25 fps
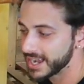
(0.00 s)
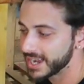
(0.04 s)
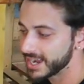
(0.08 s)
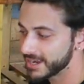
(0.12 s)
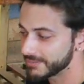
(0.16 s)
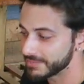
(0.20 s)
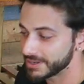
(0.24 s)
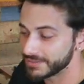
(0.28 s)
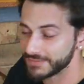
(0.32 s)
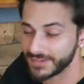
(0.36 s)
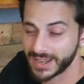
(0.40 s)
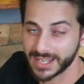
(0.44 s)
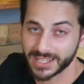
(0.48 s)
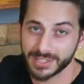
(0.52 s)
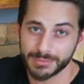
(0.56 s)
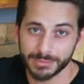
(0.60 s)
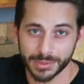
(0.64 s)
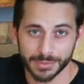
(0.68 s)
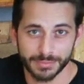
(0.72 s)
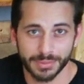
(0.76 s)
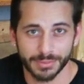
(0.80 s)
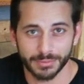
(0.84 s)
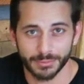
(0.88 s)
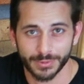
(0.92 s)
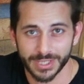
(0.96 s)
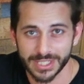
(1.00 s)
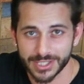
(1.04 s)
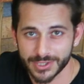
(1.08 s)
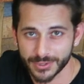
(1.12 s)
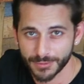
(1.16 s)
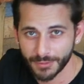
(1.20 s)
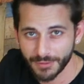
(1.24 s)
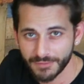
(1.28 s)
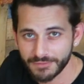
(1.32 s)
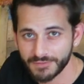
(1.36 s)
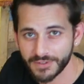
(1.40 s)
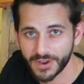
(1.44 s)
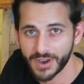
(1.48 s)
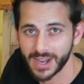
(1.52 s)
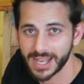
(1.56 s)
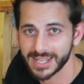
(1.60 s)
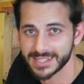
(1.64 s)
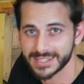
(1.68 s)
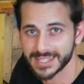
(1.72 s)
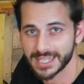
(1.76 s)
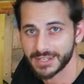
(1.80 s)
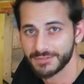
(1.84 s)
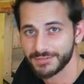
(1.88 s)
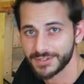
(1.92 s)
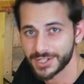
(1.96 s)
um, available, but we do
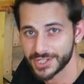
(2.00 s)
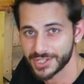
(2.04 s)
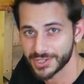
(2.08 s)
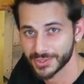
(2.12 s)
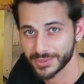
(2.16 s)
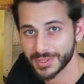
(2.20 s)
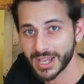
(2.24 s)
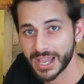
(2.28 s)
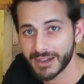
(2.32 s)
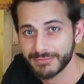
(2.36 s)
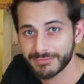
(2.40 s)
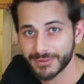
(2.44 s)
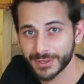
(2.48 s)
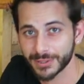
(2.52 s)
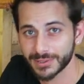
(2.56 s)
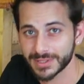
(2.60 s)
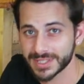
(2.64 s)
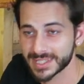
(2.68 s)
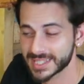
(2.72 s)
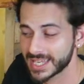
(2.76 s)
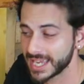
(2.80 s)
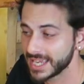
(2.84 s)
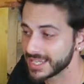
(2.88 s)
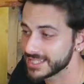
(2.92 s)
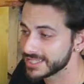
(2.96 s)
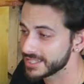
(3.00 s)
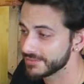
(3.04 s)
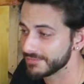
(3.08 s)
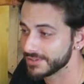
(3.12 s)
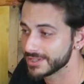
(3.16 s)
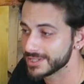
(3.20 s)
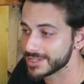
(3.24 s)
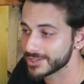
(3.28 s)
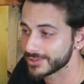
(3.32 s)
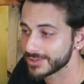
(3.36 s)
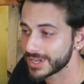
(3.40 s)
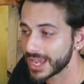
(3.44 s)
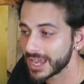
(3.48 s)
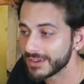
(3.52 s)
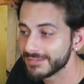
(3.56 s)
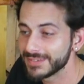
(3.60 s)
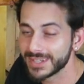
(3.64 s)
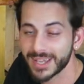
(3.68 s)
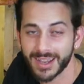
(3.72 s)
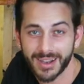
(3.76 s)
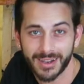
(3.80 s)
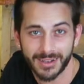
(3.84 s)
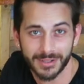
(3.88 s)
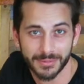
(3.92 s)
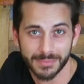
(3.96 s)
advise if you do have roller skates, if you do have
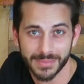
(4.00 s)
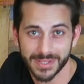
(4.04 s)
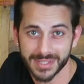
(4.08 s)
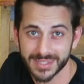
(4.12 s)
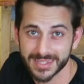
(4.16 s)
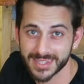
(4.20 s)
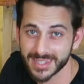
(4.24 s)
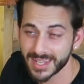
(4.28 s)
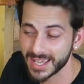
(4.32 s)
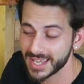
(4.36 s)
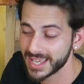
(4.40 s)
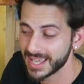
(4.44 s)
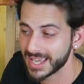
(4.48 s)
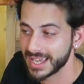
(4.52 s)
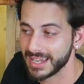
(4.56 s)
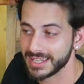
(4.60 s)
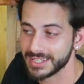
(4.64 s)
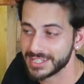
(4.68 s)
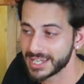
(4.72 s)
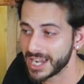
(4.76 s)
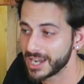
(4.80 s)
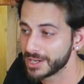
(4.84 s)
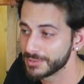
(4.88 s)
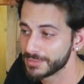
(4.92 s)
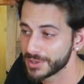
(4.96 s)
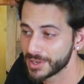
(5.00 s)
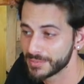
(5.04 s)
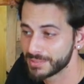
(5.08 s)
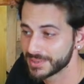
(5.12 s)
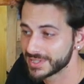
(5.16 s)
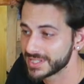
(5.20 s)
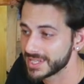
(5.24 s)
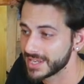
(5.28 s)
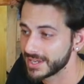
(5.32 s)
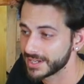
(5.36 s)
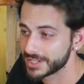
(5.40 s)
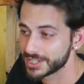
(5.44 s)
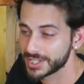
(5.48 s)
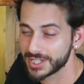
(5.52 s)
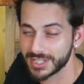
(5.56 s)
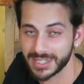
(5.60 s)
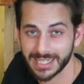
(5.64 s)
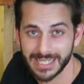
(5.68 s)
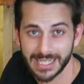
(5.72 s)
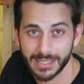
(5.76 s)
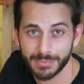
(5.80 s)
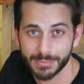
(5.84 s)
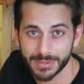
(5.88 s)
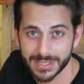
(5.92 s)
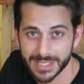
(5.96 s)
your helmets and your elbow protection,
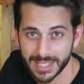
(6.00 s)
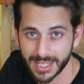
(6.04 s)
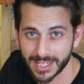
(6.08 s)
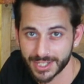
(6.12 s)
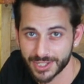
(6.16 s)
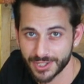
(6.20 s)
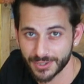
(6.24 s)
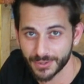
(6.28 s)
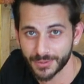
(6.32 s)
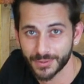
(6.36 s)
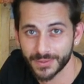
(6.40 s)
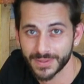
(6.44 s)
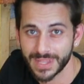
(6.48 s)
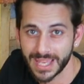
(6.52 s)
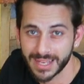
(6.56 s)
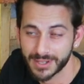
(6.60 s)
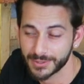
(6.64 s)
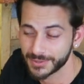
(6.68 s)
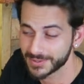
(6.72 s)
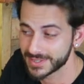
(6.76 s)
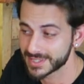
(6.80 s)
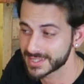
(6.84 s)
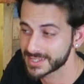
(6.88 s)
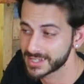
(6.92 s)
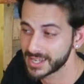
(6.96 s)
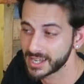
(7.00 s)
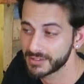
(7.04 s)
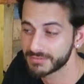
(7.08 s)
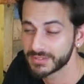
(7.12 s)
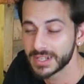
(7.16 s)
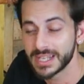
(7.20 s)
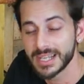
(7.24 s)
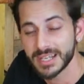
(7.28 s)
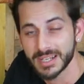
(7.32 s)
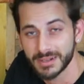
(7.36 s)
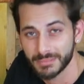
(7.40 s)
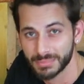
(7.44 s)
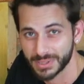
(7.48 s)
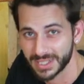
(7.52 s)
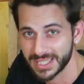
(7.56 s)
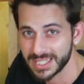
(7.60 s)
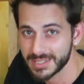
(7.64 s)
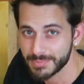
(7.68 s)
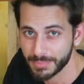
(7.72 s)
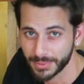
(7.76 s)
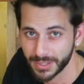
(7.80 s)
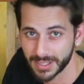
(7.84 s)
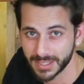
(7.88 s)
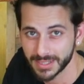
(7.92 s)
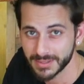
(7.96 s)
knee protection, all that good stuff, please
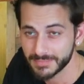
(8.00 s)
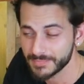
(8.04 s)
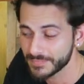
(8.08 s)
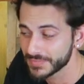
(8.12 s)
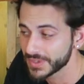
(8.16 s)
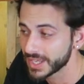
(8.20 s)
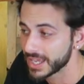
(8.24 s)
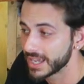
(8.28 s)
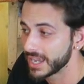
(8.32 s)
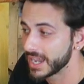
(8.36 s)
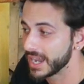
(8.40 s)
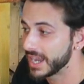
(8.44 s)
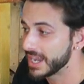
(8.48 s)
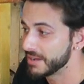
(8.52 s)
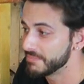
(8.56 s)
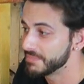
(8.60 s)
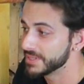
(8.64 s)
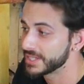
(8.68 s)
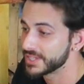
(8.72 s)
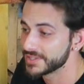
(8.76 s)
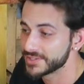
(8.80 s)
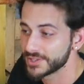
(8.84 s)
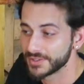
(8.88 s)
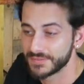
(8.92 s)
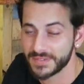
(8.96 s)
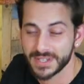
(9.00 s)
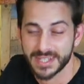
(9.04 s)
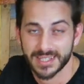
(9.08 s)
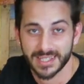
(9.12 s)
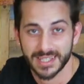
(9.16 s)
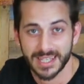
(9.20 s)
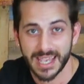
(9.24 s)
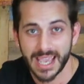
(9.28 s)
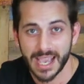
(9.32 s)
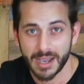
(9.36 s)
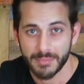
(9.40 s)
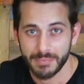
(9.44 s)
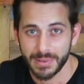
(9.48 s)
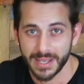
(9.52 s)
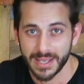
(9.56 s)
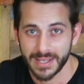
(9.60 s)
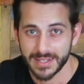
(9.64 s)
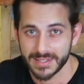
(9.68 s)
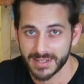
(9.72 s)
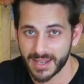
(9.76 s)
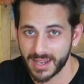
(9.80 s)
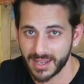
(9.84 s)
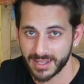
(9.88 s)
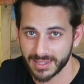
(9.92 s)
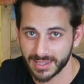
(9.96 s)
bring it um, because obviously our
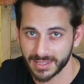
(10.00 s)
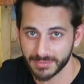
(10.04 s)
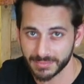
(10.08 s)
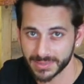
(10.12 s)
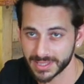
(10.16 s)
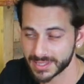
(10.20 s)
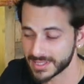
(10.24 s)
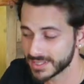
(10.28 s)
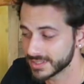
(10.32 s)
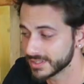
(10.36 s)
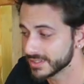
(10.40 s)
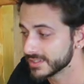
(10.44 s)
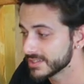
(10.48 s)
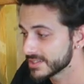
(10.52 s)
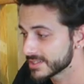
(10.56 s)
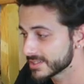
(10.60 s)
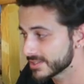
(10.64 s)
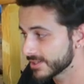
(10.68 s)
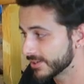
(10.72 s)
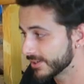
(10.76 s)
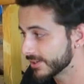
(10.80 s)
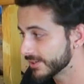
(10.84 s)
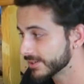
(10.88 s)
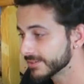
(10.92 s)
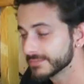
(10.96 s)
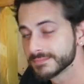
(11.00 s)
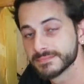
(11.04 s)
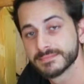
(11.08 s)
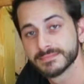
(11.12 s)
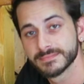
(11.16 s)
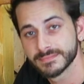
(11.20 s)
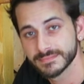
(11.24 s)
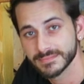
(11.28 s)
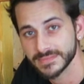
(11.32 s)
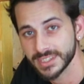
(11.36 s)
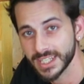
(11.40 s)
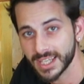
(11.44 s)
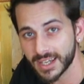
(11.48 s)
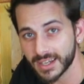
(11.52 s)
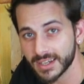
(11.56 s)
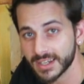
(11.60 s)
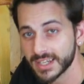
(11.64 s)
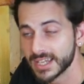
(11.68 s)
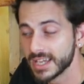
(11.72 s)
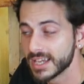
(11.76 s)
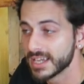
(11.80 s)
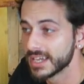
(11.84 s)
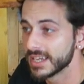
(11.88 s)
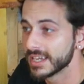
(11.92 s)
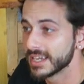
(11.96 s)
pairs are limited. So yeah,
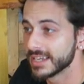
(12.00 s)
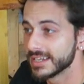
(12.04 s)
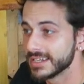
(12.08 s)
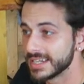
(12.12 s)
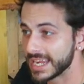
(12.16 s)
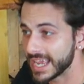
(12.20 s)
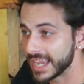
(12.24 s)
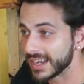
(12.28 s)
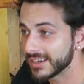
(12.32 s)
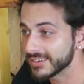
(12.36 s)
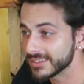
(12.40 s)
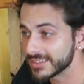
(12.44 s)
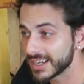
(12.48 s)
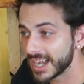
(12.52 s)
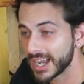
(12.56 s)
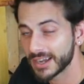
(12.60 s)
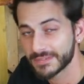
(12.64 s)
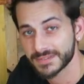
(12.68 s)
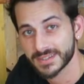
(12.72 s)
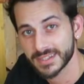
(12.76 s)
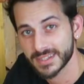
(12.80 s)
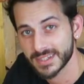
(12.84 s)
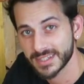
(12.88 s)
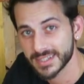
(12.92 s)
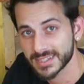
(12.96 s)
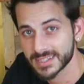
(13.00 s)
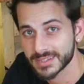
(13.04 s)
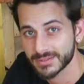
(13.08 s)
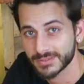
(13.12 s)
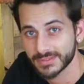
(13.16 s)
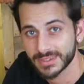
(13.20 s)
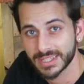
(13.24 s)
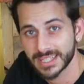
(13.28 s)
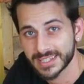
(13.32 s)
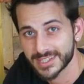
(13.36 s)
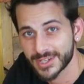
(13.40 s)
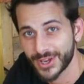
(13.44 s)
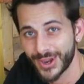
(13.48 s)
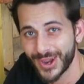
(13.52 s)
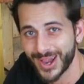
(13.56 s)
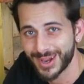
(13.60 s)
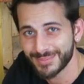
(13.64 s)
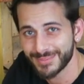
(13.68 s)
now after this, let's go